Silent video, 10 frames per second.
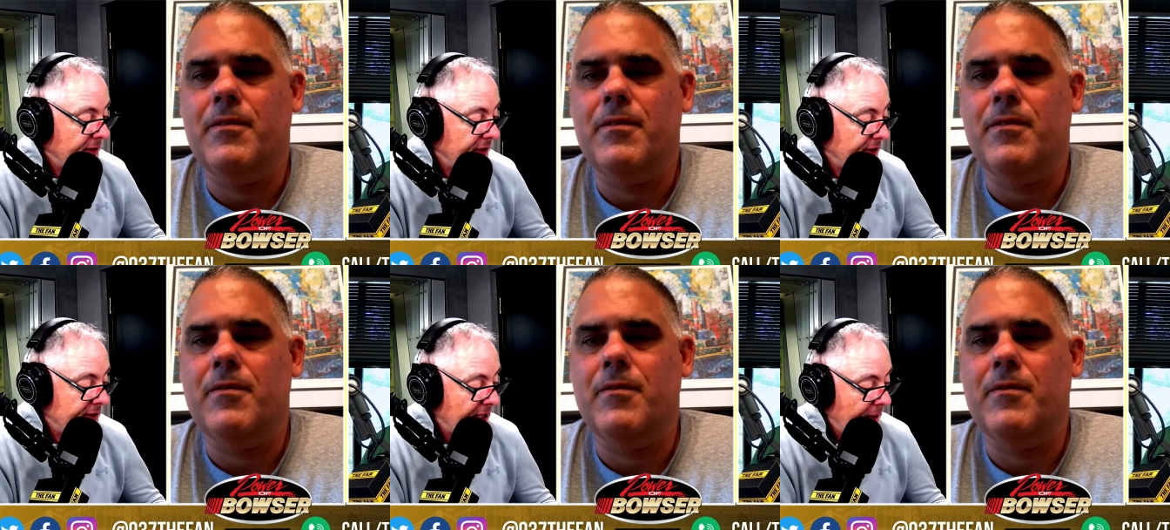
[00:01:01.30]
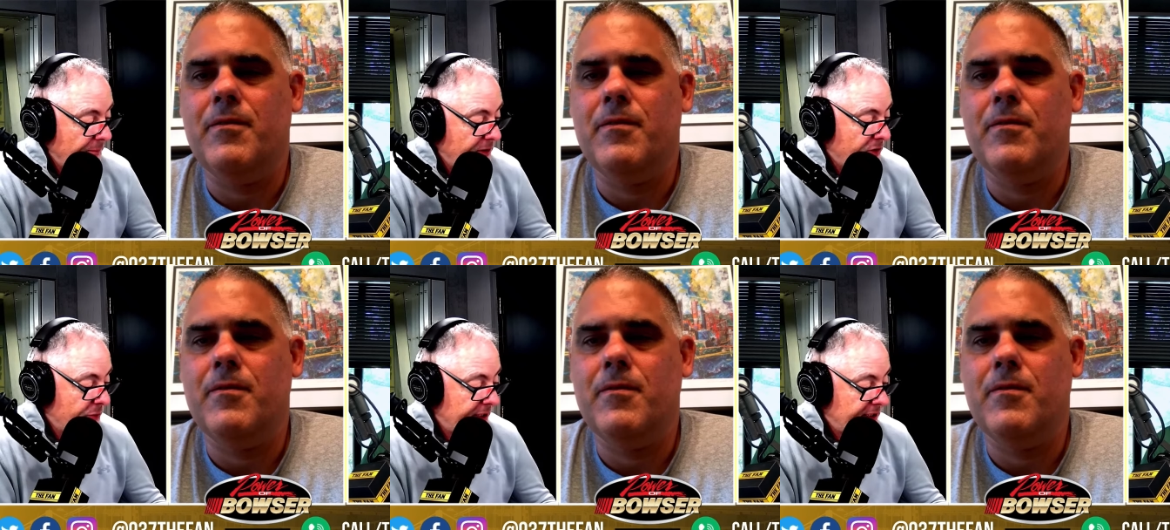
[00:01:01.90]
Speaker 1: your top
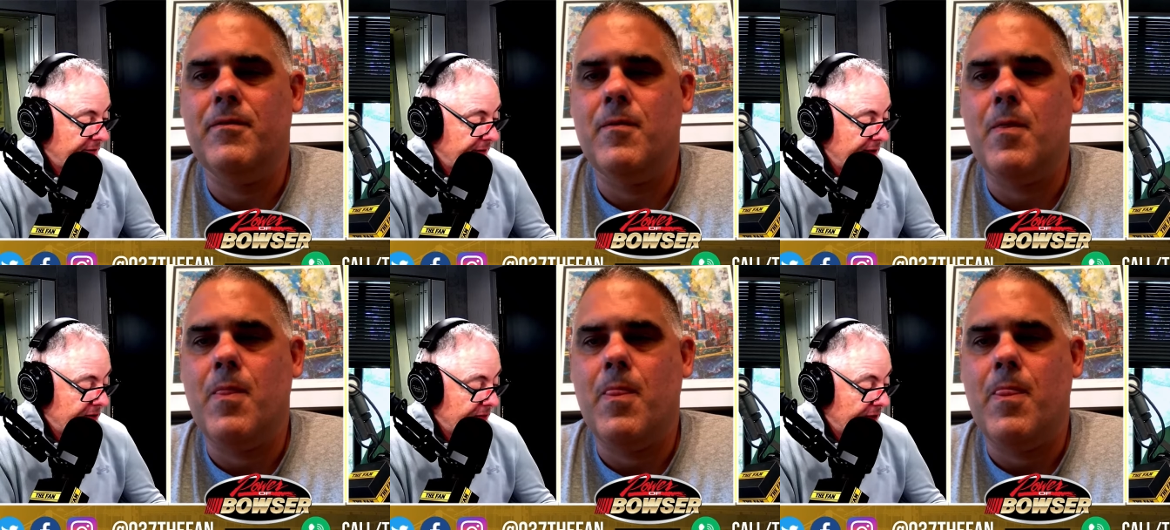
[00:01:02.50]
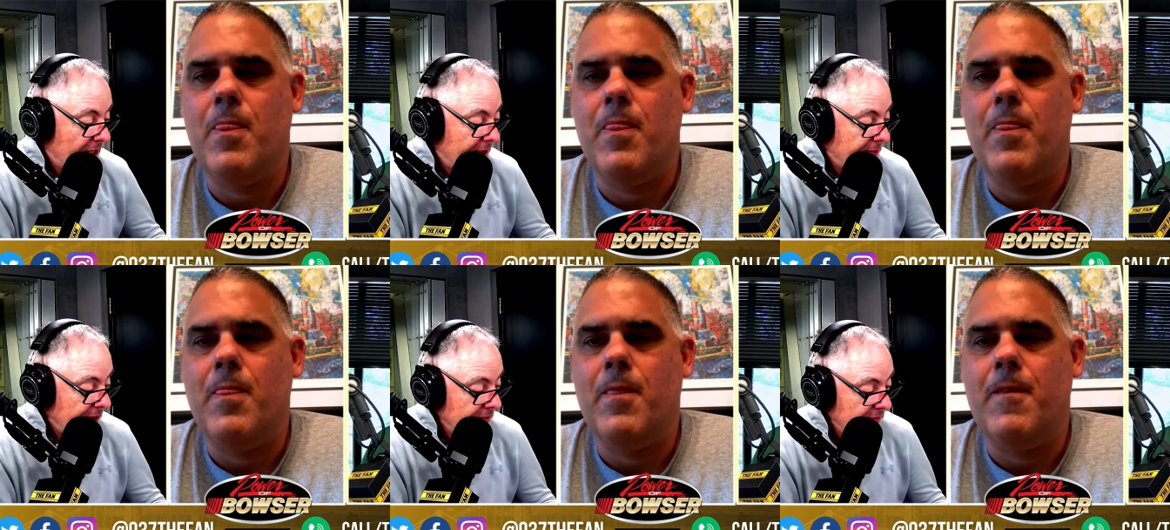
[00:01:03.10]
three defensive
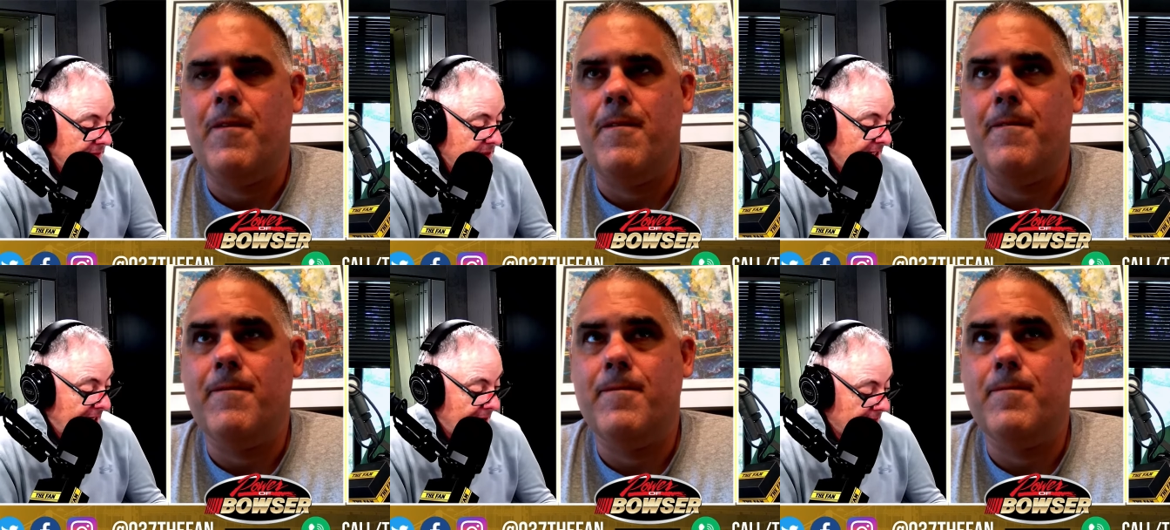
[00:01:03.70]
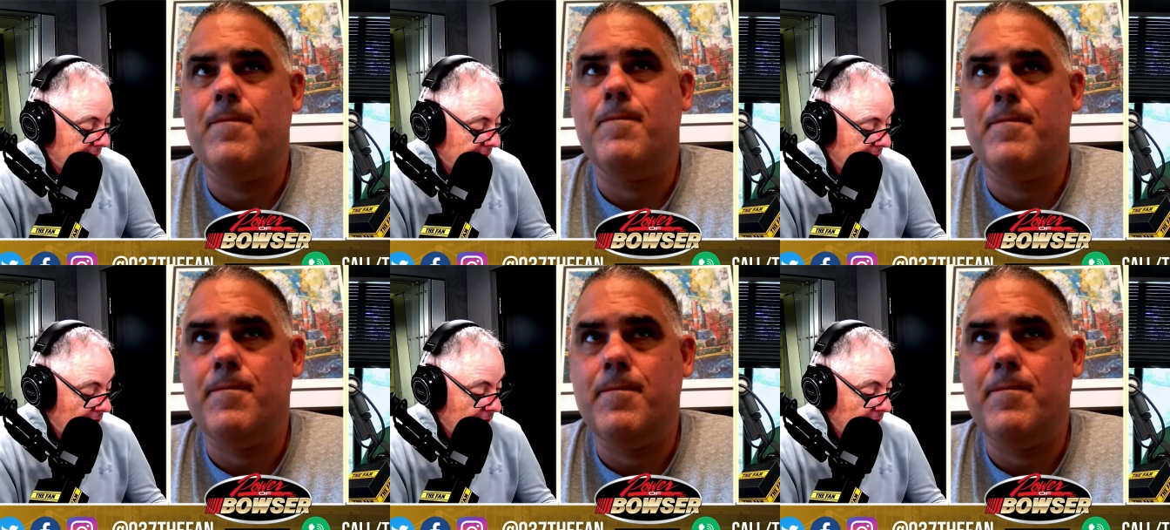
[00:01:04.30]
linemen, Cam,
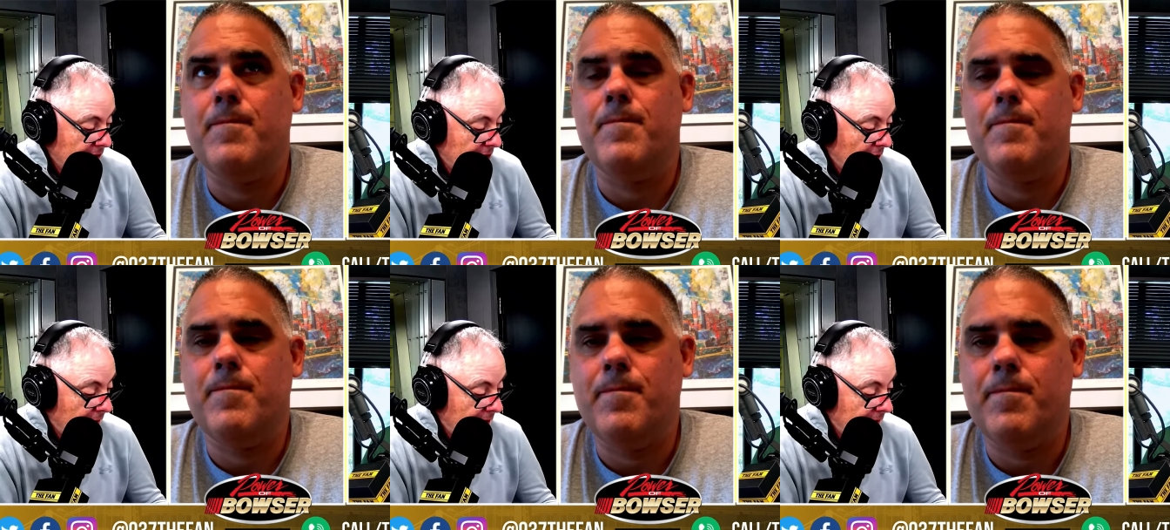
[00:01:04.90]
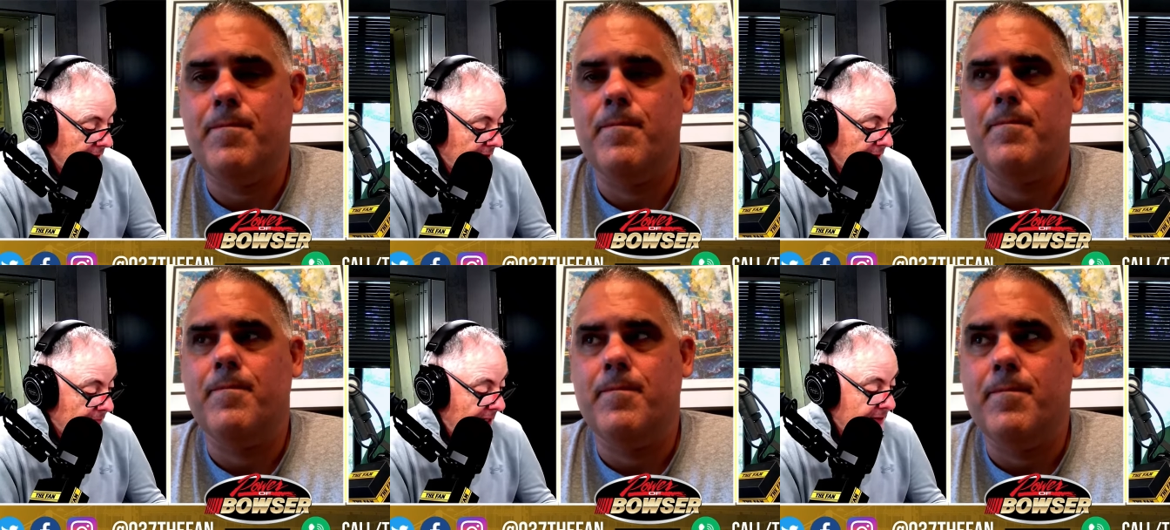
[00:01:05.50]
Ogunjobi,
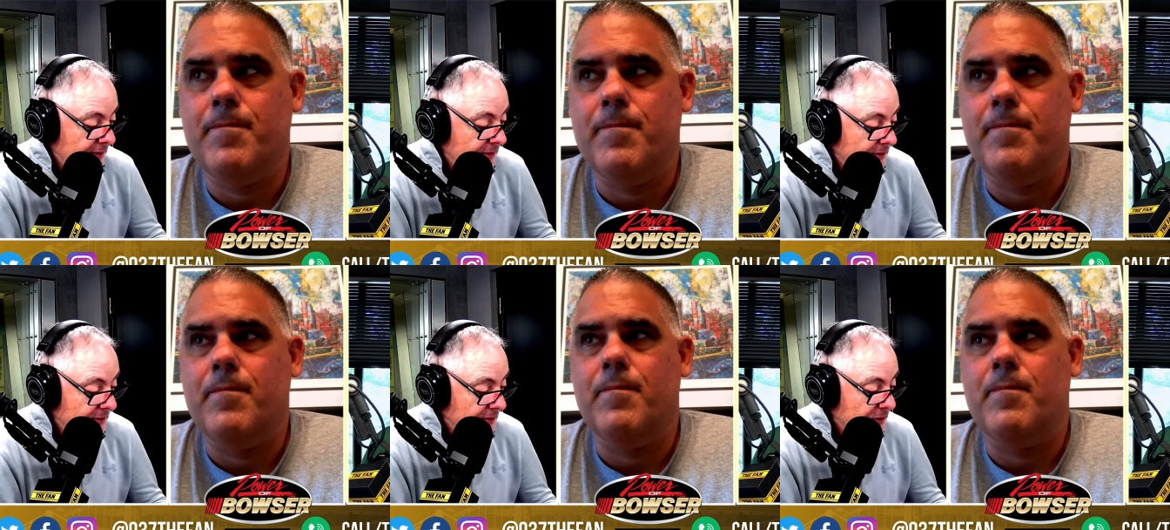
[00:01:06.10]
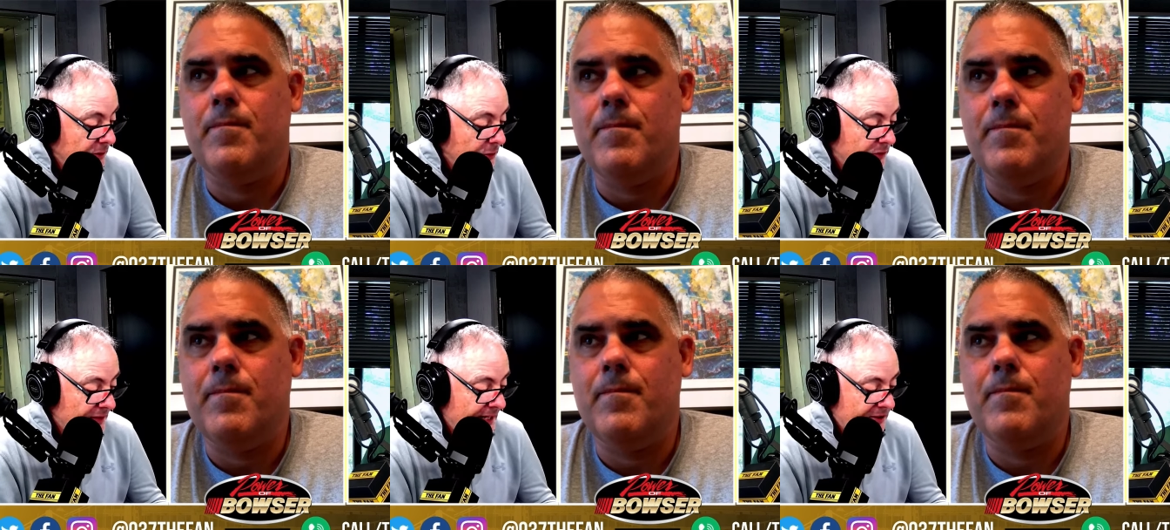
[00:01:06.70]
and Benton, who,
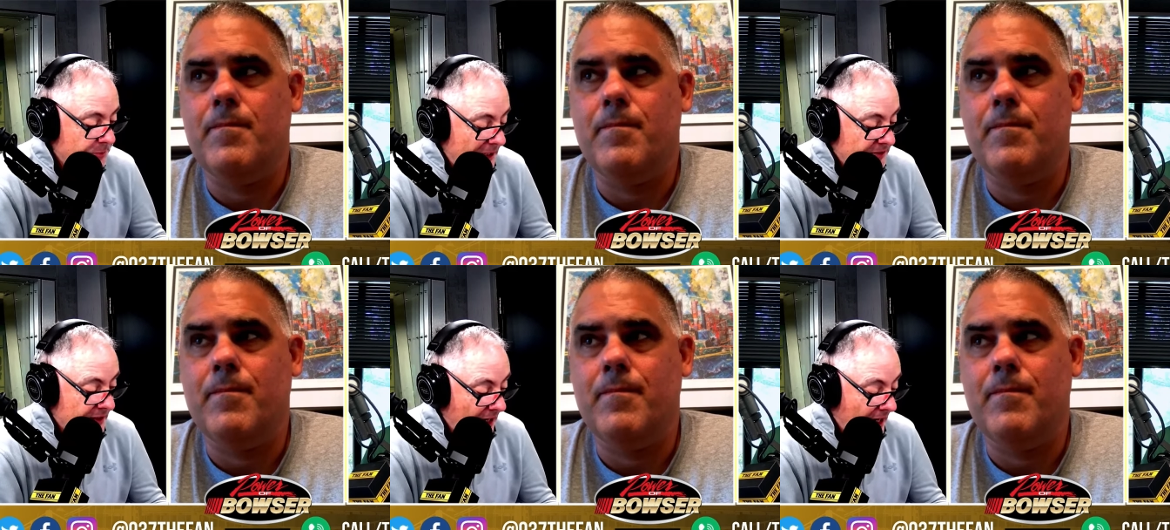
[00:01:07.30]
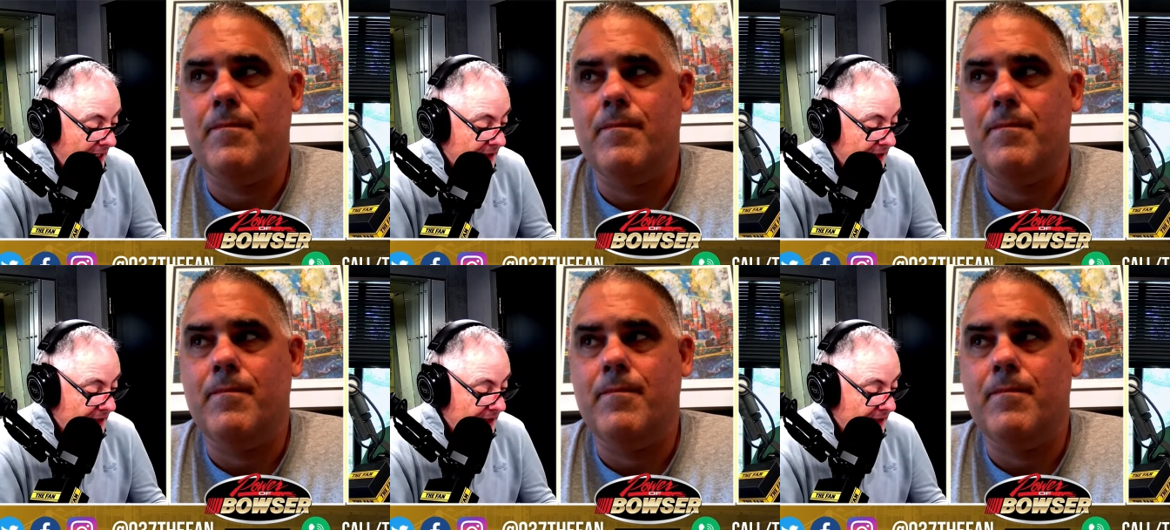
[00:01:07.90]
who's the next best guy?